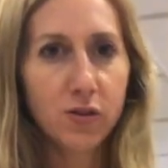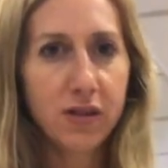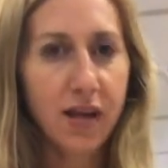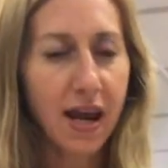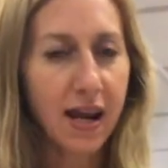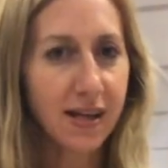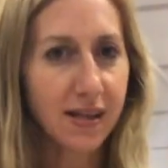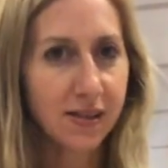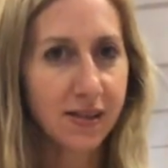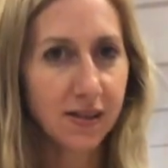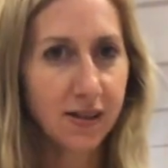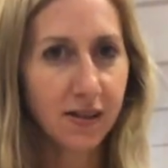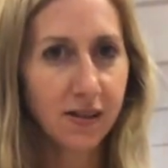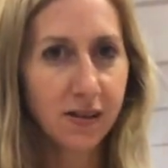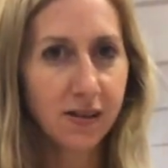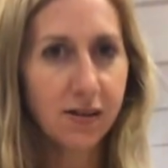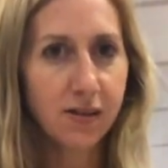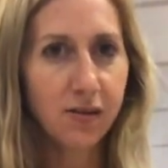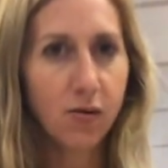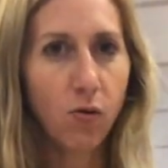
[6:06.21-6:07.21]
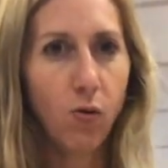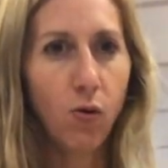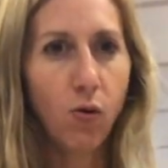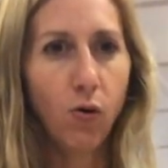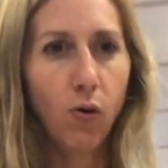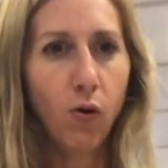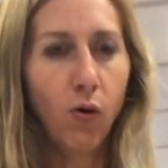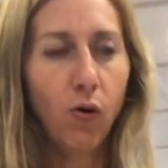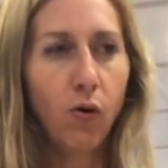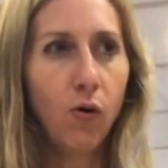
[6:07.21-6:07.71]
text us
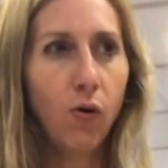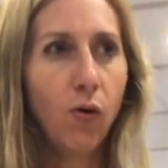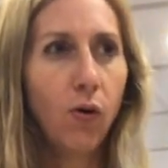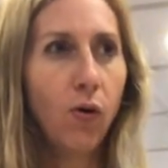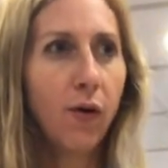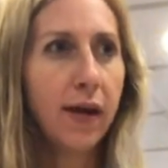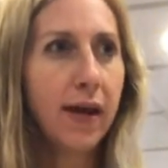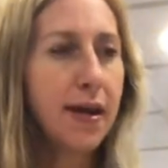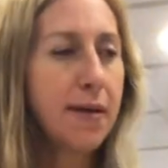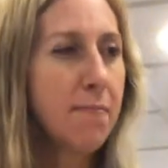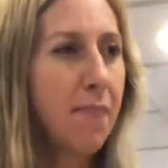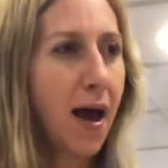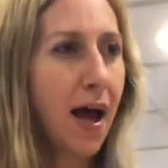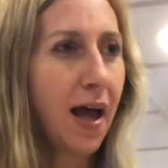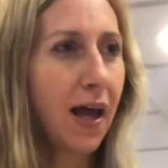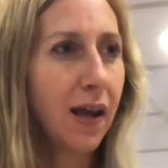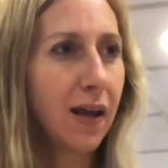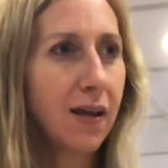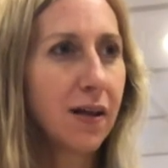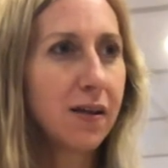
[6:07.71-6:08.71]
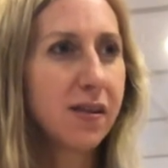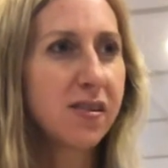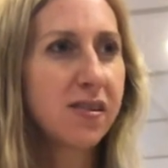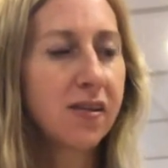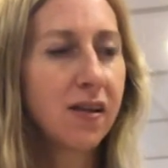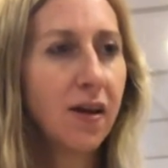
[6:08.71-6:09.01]
or email us.